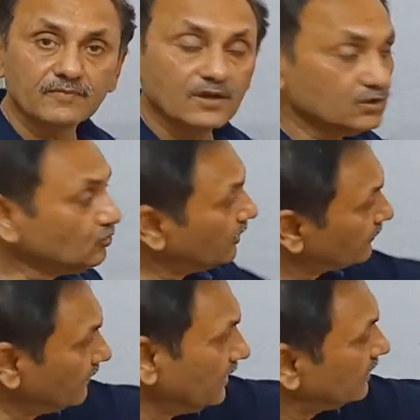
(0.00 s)
So
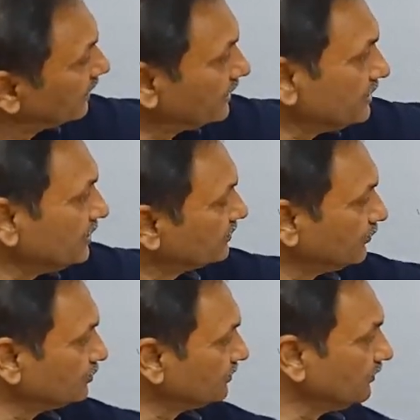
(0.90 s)
it is
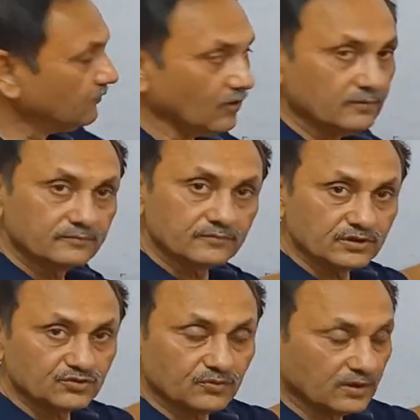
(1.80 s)
responsible for
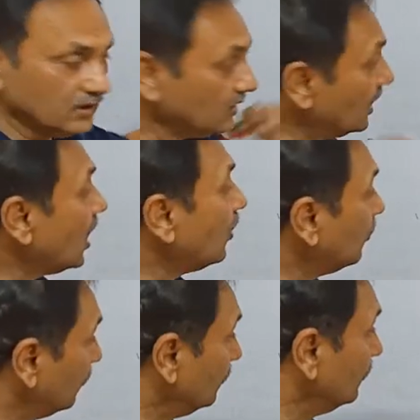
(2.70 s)
this one. Now,
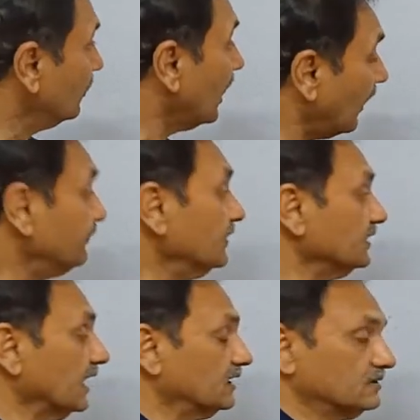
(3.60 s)
after
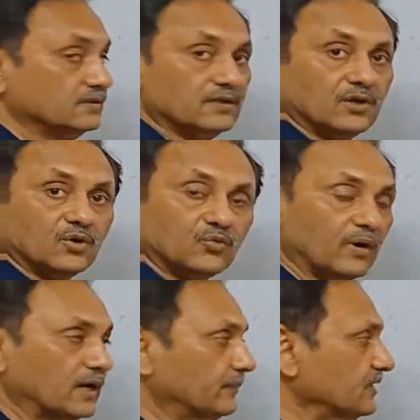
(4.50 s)
that,
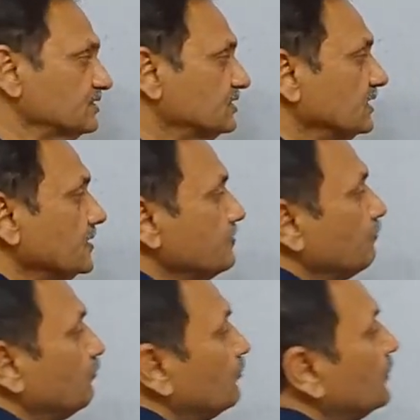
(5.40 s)
what happens?
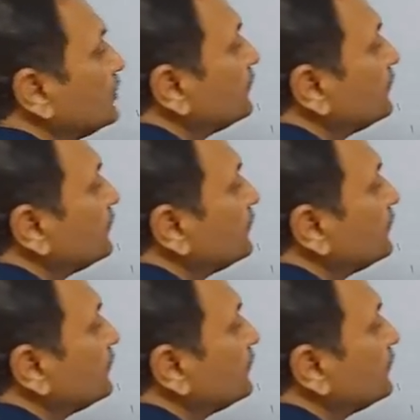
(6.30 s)
This